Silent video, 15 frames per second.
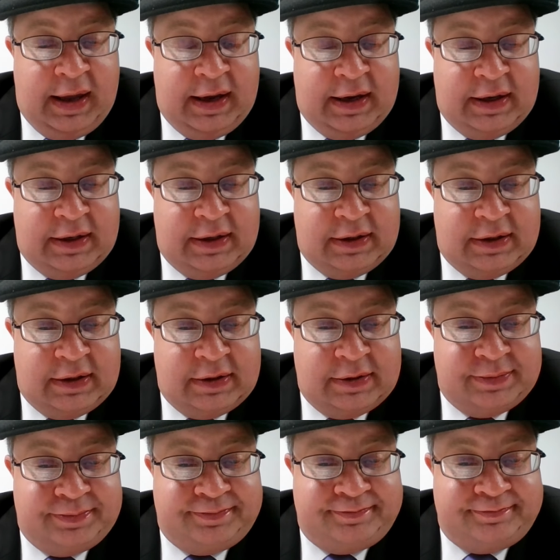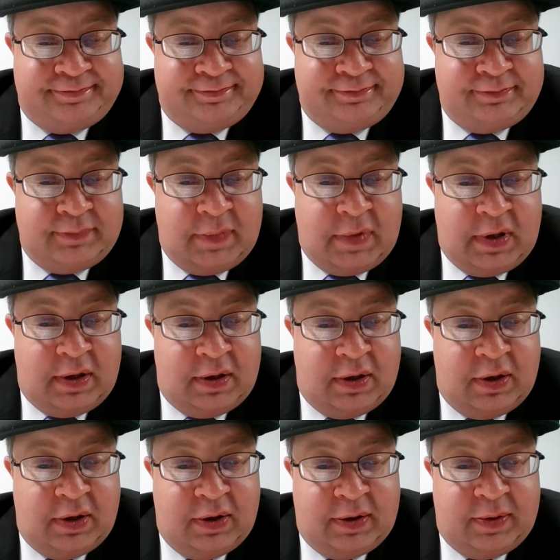And, you
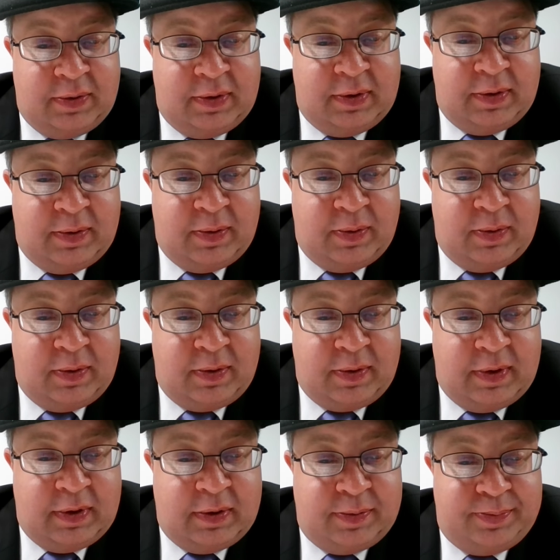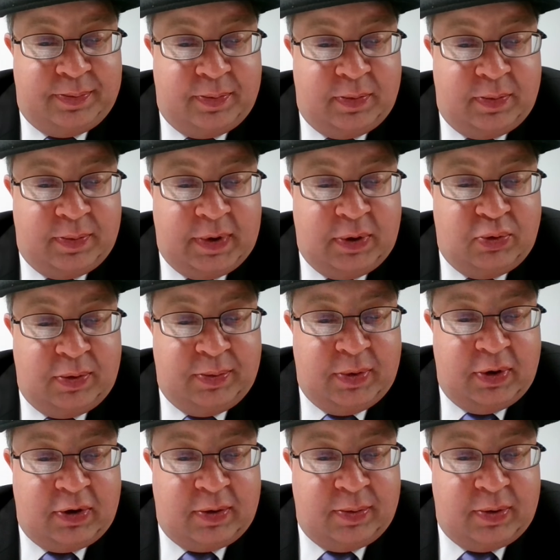know, it's been
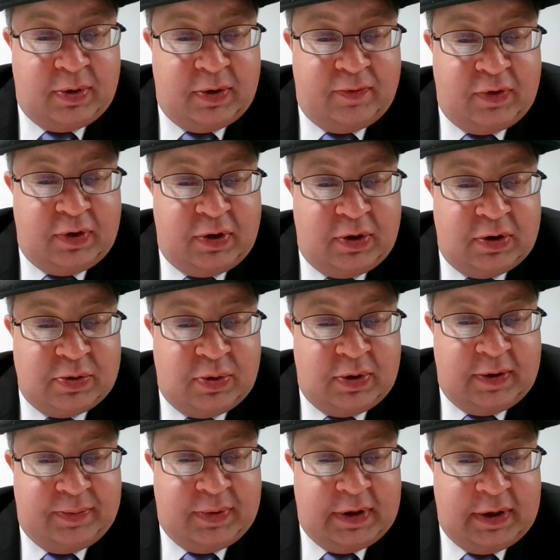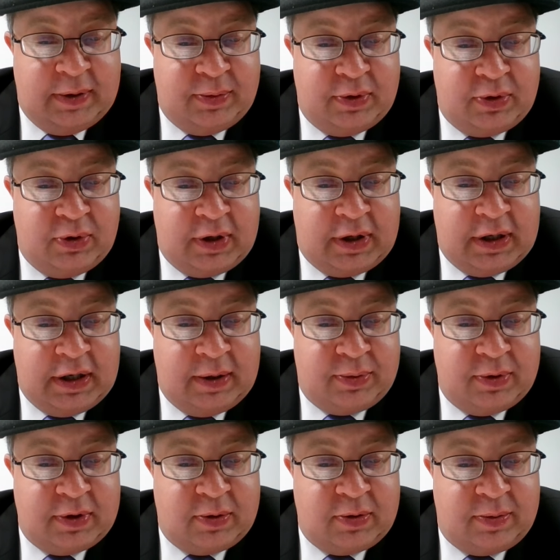remarkable over the years what I've been able to
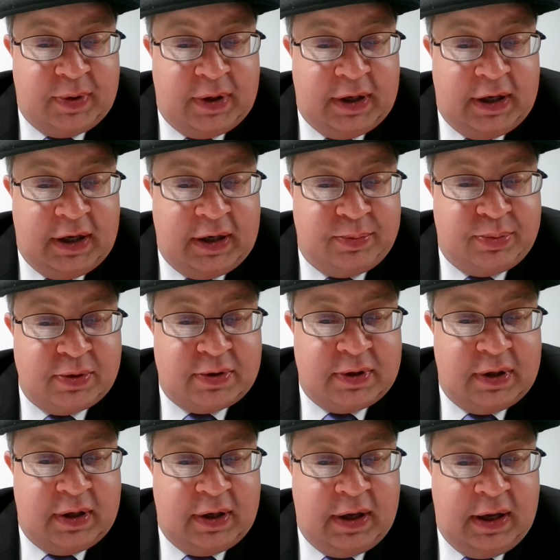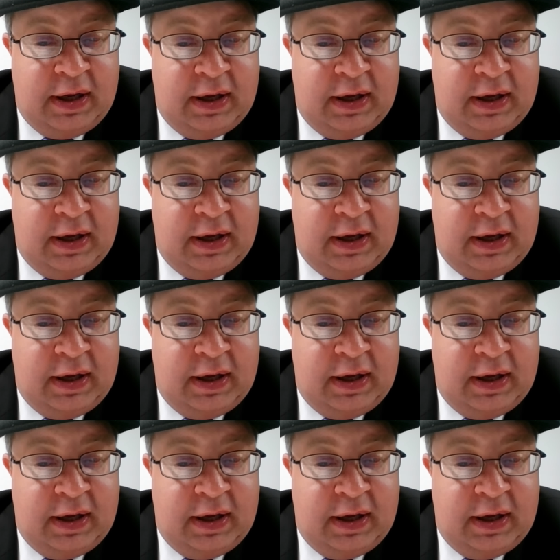accomplish with my 80%